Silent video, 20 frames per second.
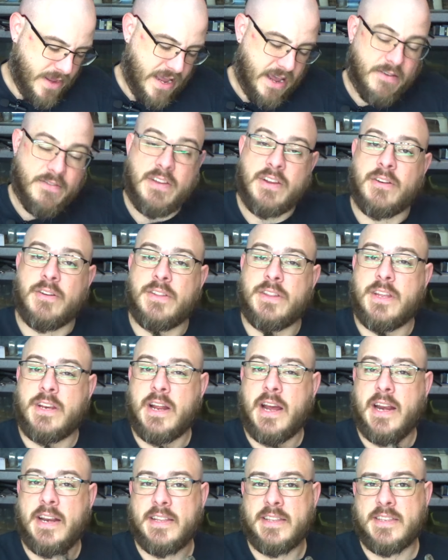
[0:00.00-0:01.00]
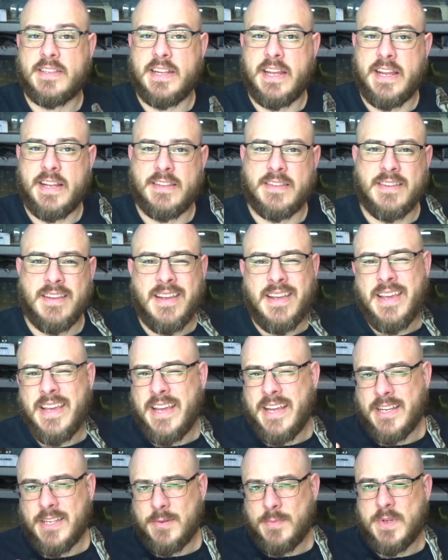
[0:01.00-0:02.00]
have here in the United States
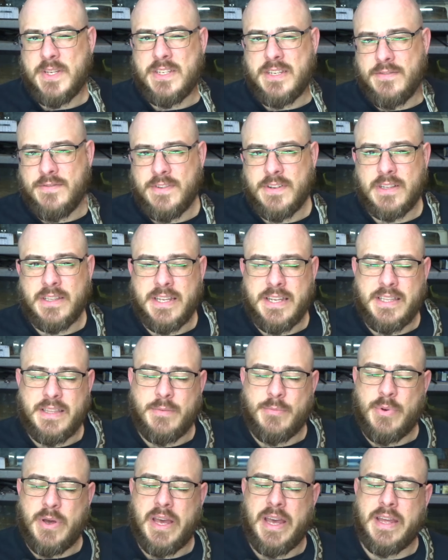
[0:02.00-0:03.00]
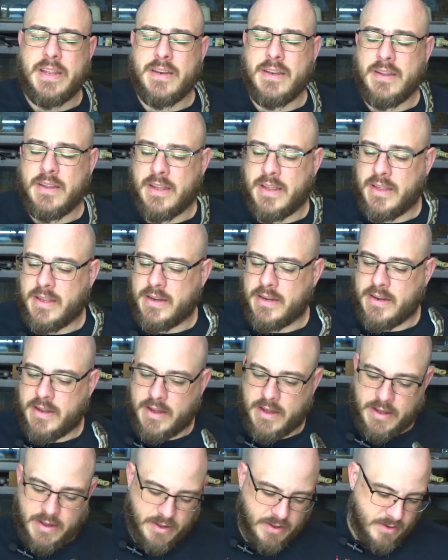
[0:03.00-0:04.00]
and specifically in the pet and uh,
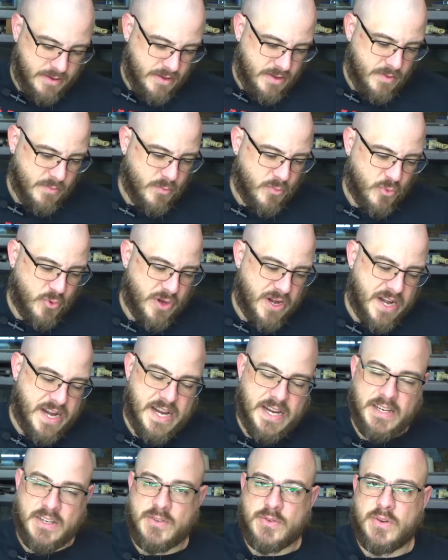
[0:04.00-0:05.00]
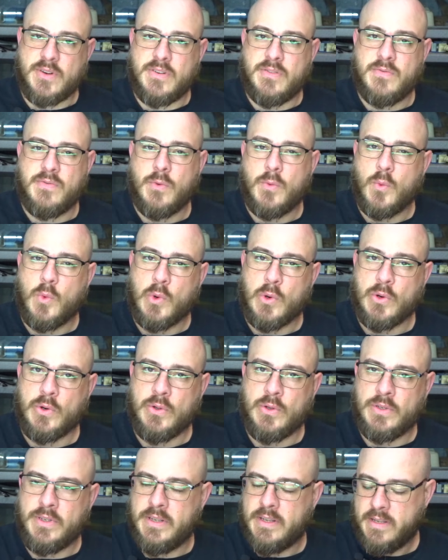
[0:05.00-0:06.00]
breeding sort of
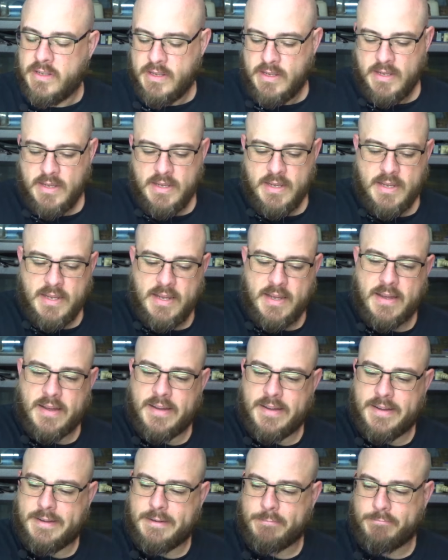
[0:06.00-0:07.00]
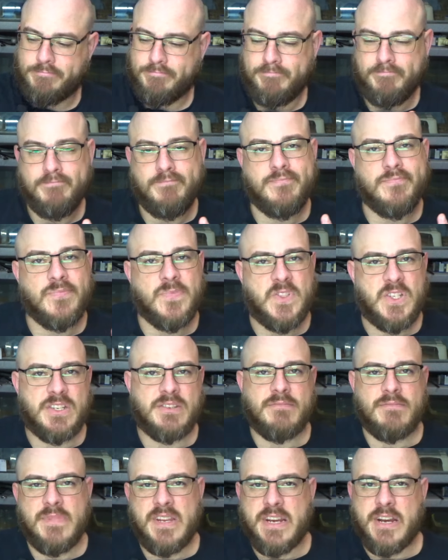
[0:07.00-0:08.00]
world um,
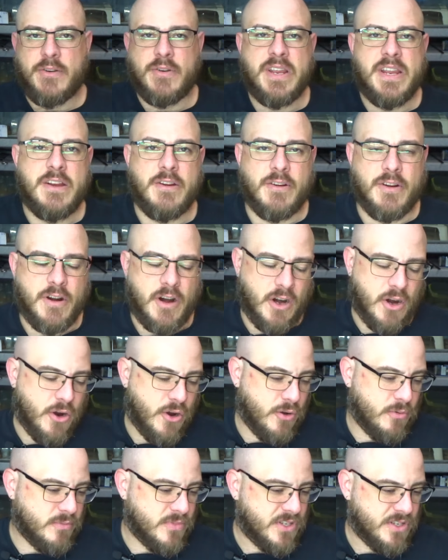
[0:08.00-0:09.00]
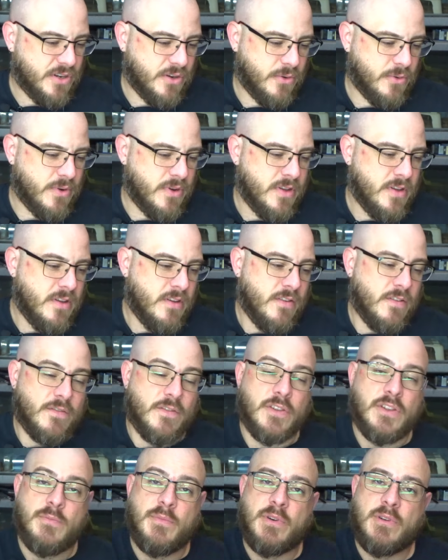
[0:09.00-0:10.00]
just, you know, here in our home. So
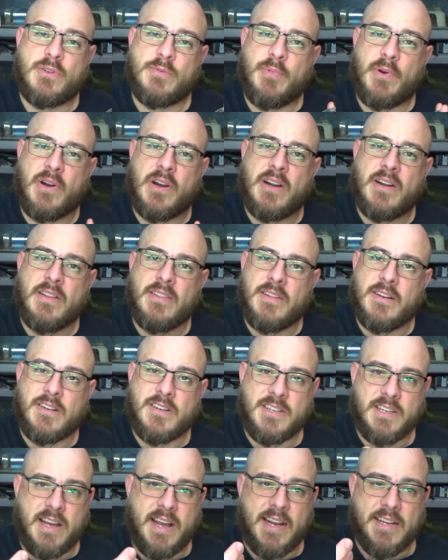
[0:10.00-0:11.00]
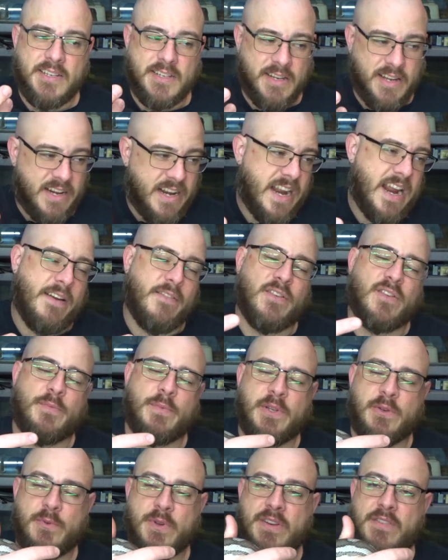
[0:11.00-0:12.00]
for the most part, their size is going to average
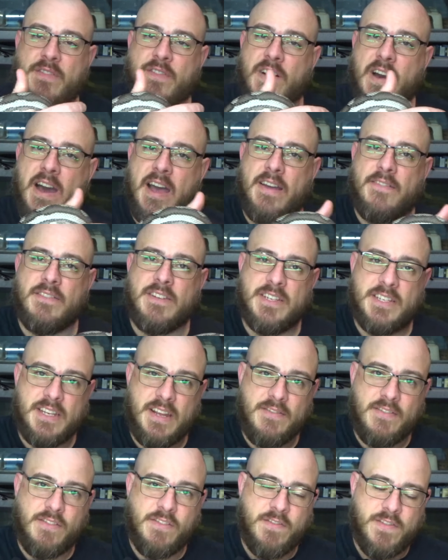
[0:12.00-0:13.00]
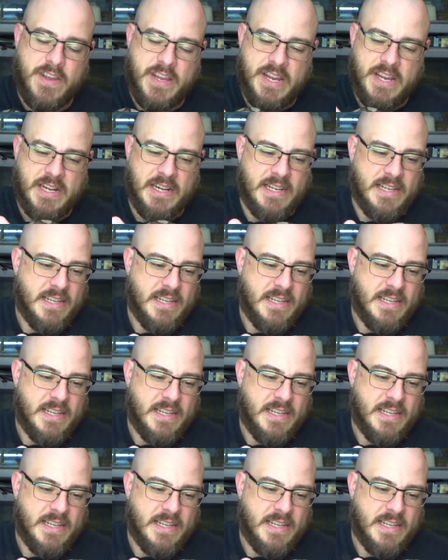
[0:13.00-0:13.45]
between five to seven feet.